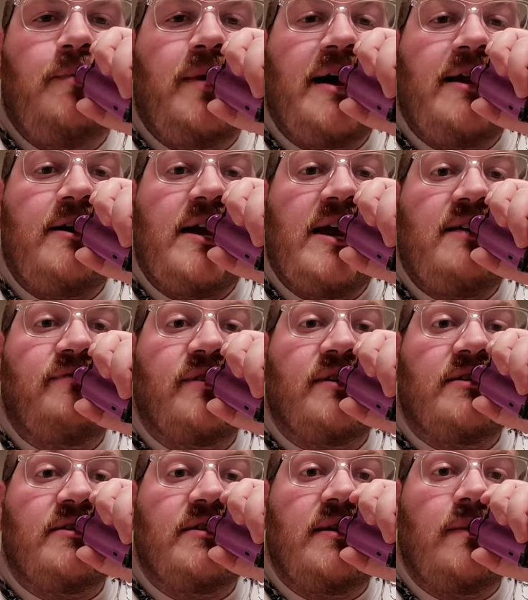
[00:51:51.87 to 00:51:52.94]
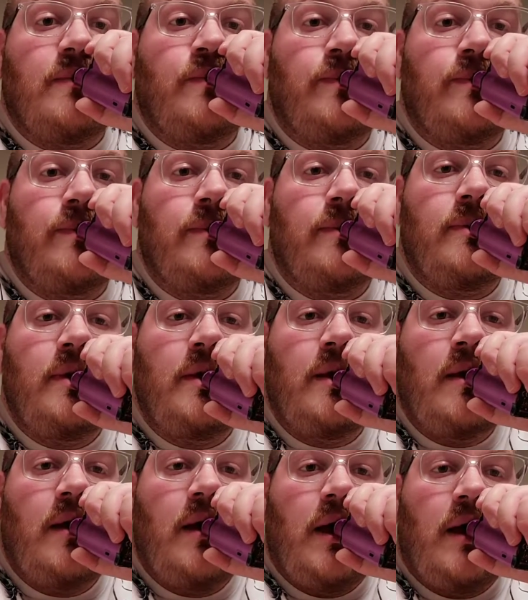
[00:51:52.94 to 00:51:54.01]
I'm bad at advocacy.
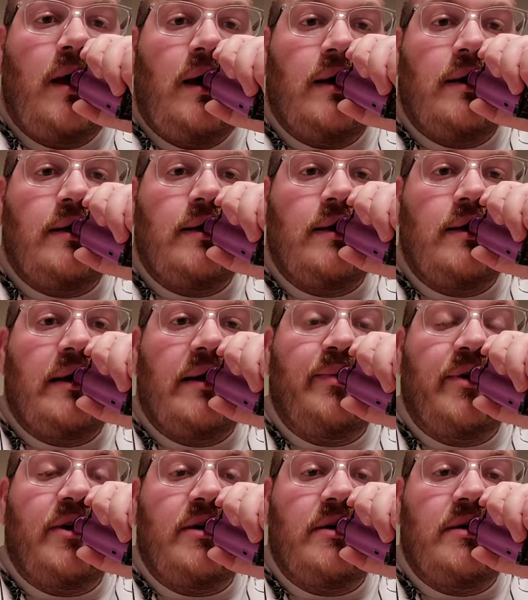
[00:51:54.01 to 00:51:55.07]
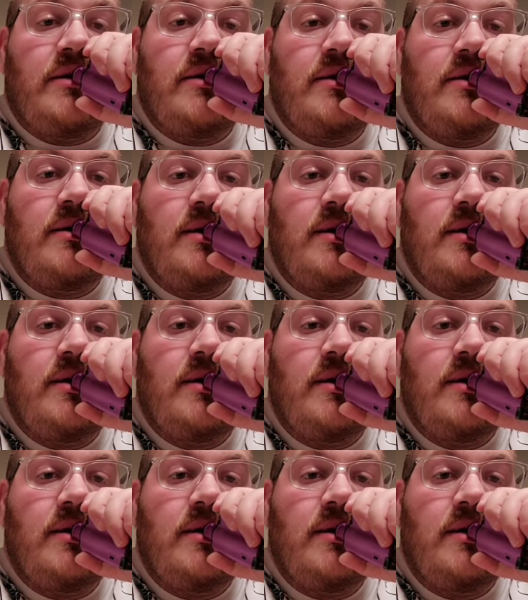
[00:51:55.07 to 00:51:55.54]
I'll tell you that much.